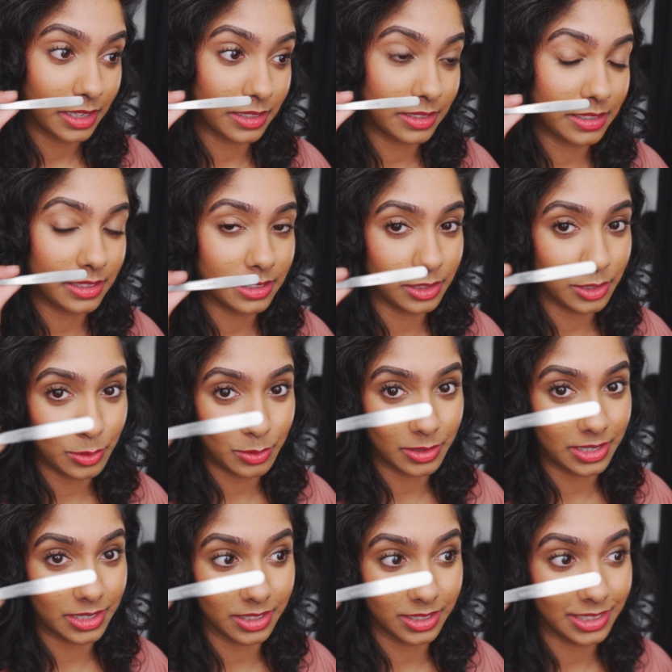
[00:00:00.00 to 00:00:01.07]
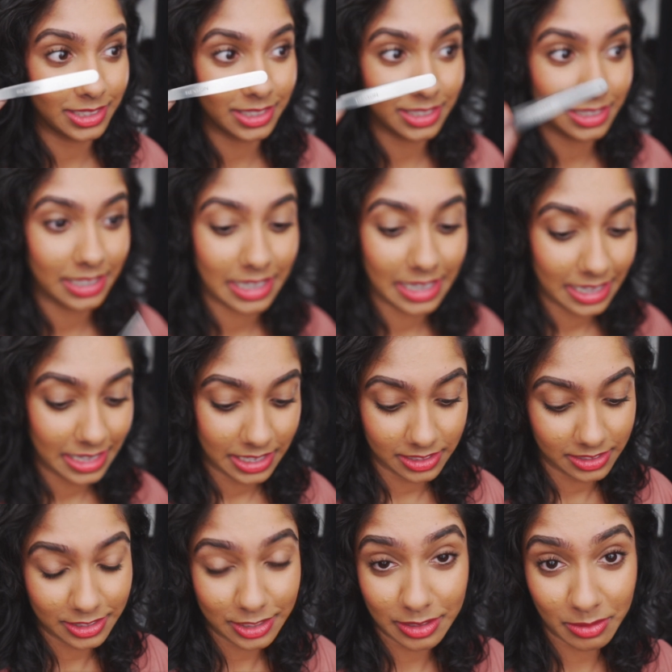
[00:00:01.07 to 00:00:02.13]
I'm still using it.
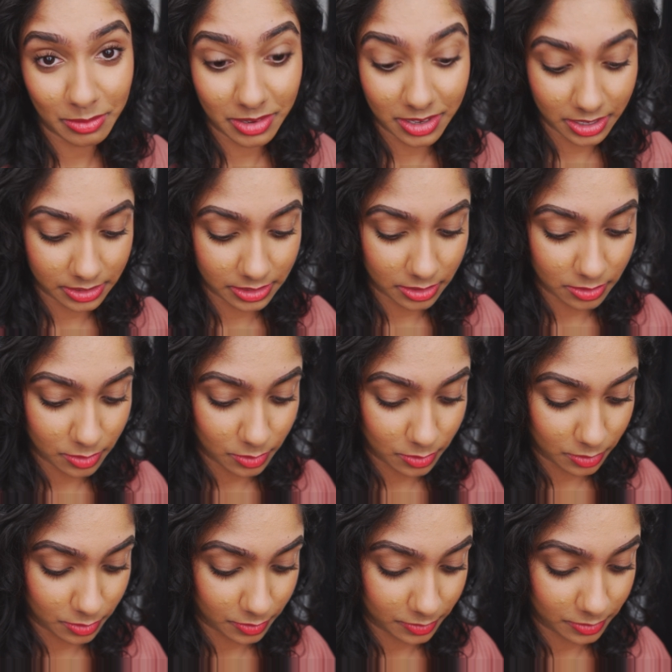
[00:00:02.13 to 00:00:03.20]
It still works, I don't know.